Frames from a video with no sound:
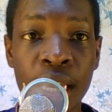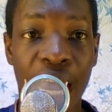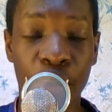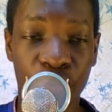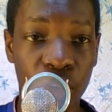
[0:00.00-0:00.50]

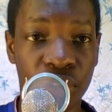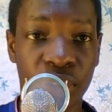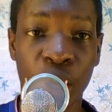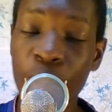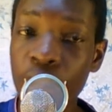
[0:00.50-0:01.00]
And of course,
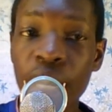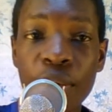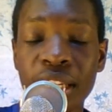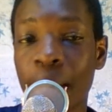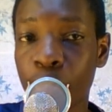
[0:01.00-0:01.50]
the only
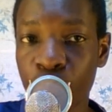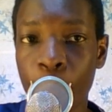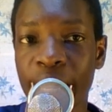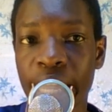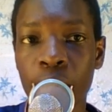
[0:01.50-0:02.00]
reason I'm
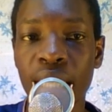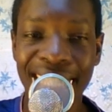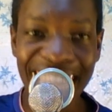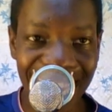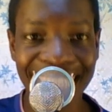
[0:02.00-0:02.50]
dropping him is
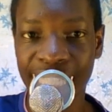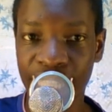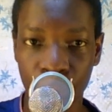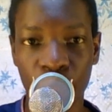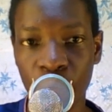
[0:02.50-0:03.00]
Lacazette
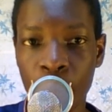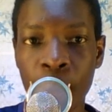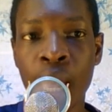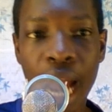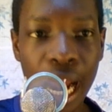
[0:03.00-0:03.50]
is on form
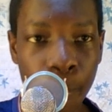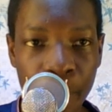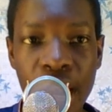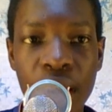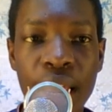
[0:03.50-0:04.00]
and
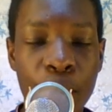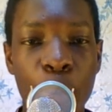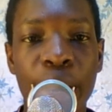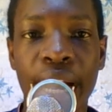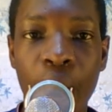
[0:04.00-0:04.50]

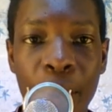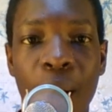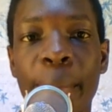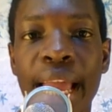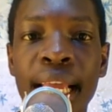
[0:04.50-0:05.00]
Pierre-Emerick
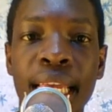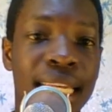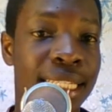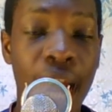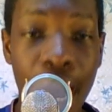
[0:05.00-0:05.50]
Aubameyang
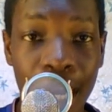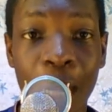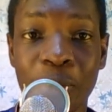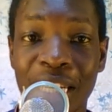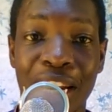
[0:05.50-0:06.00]
is our
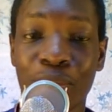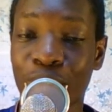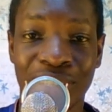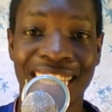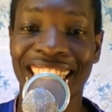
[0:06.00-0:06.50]
captain. And of
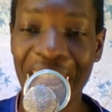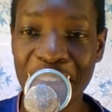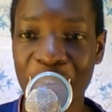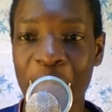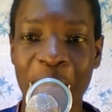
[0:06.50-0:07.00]
course, he's
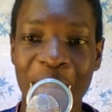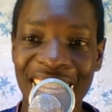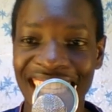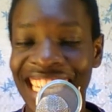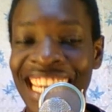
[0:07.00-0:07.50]
undroppable,
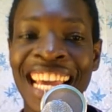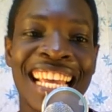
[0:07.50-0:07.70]
isn't he?